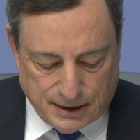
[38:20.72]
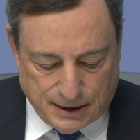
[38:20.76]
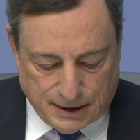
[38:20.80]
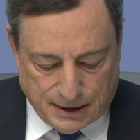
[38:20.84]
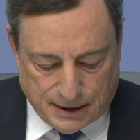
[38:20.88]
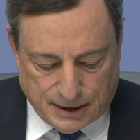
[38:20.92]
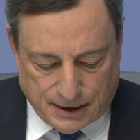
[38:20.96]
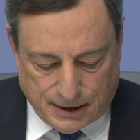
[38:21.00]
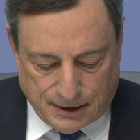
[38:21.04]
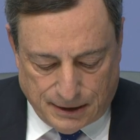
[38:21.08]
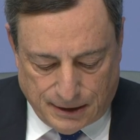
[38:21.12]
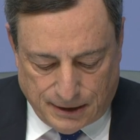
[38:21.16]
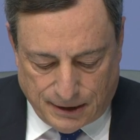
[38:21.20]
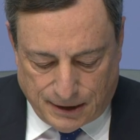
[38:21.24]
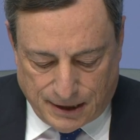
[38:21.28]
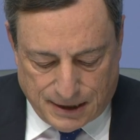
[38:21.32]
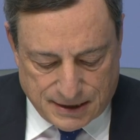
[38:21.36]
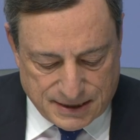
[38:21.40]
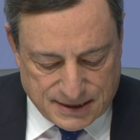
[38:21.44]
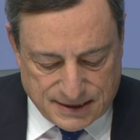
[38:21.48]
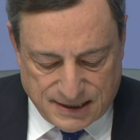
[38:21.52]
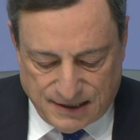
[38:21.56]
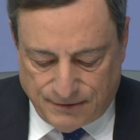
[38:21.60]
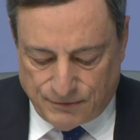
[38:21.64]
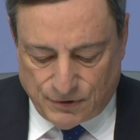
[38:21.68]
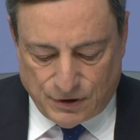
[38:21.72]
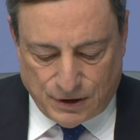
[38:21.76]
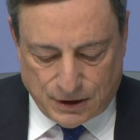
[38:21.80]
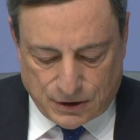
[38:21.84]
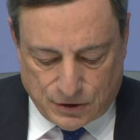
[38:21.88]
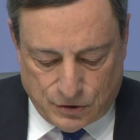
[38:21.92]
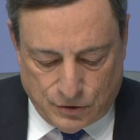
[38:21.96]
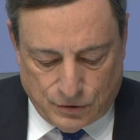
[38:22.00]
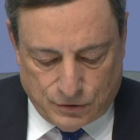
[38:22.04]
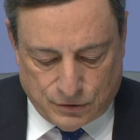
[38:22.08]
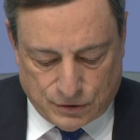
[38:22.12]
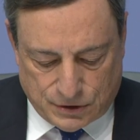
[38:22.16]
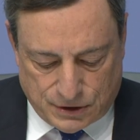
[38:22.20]
There are several
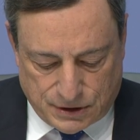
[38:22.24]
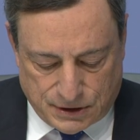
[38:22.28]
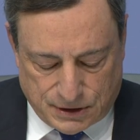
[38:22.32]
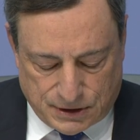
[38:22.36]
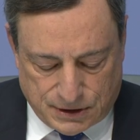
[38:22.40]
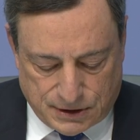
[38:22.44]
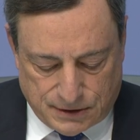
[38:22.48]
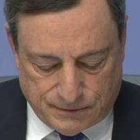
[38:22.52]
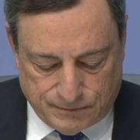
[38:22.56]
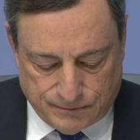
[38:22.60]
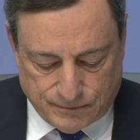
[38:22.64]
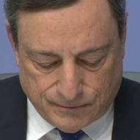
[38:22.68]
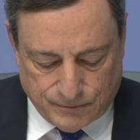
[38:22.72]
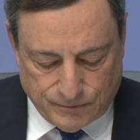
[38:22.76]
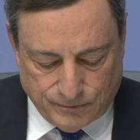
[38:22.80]
causes.